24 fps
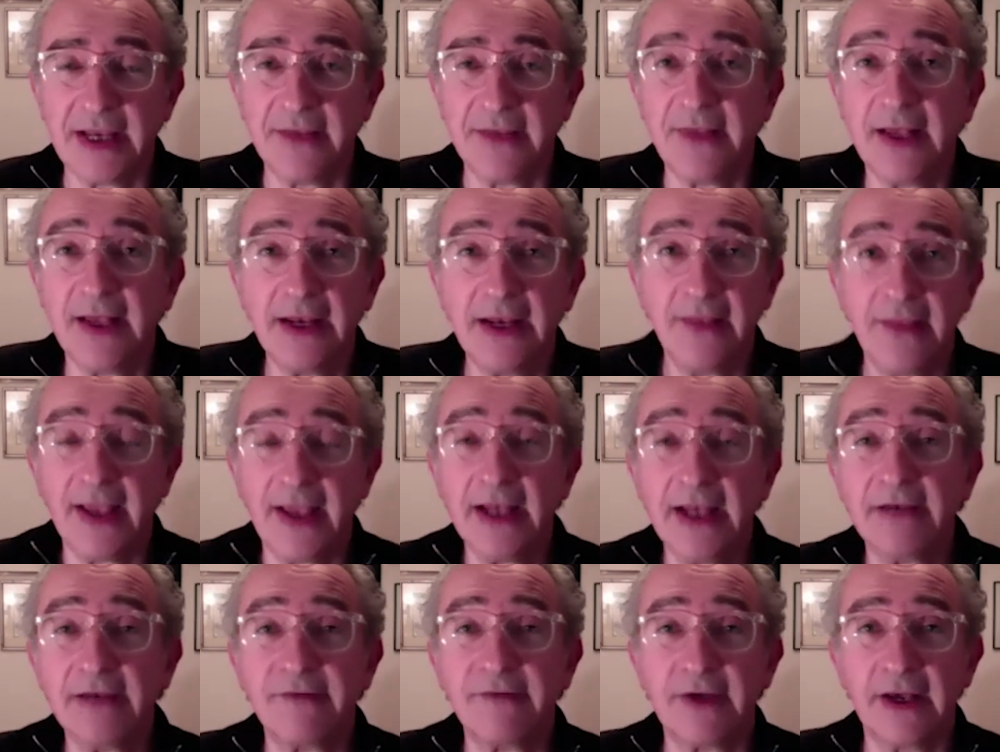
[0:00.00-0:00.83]
And then at the
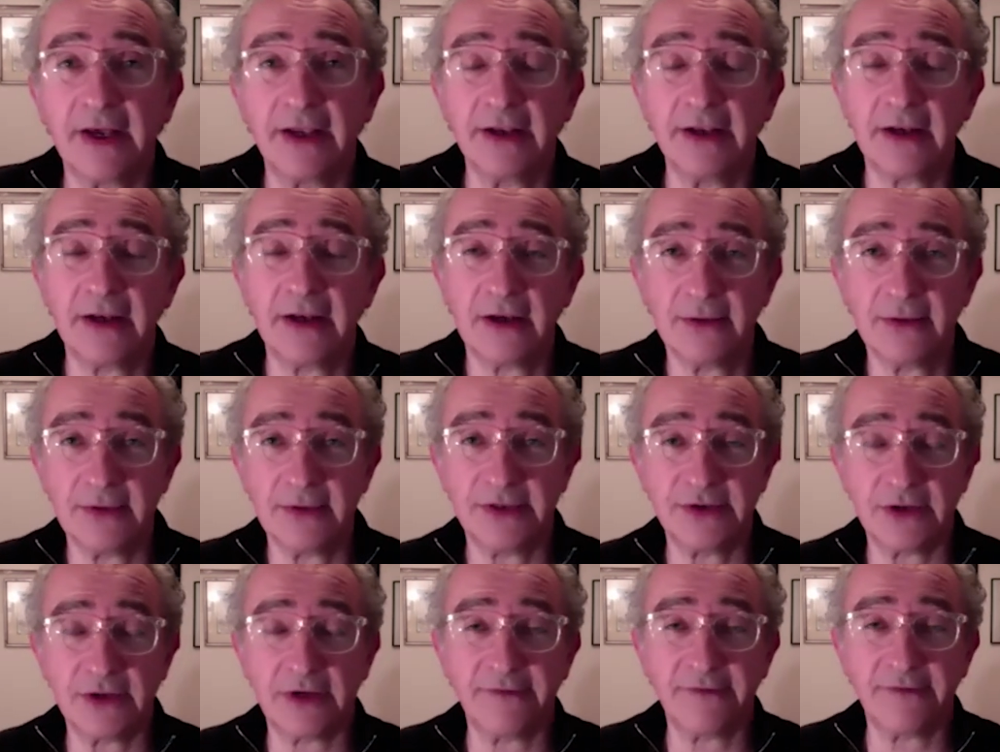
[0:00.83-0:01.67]
end of it, you know, we
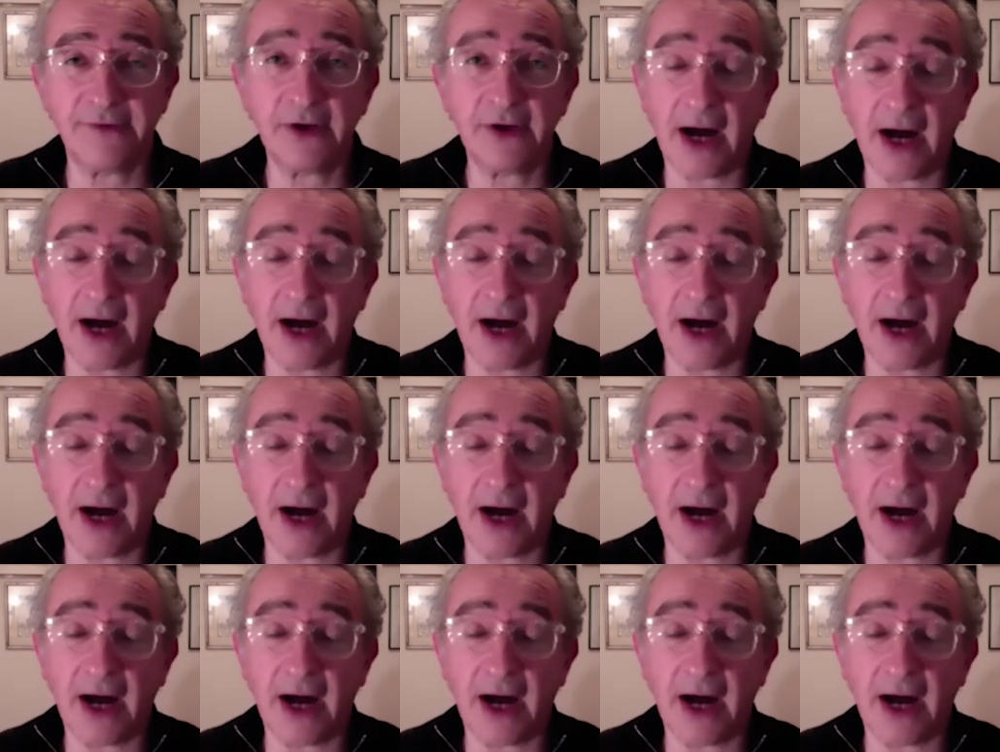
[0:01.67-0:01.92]
took a photo.